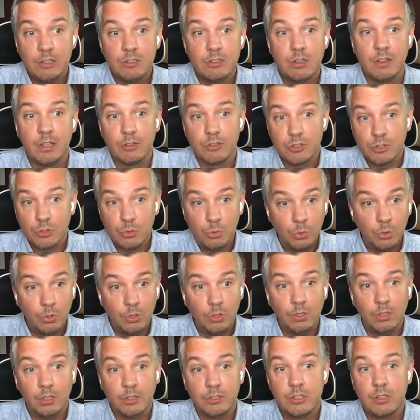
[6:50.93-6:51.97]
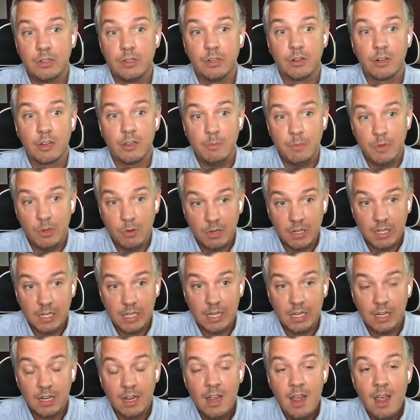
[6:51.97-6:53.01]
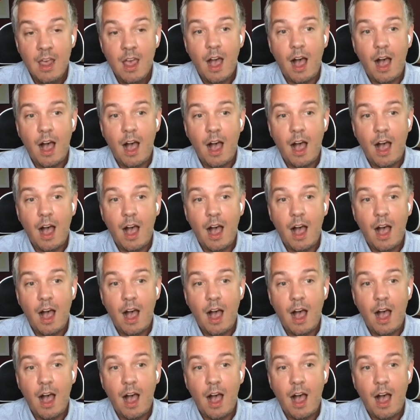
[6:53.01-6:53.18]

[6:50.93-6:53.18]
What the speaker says: to their school, to their community.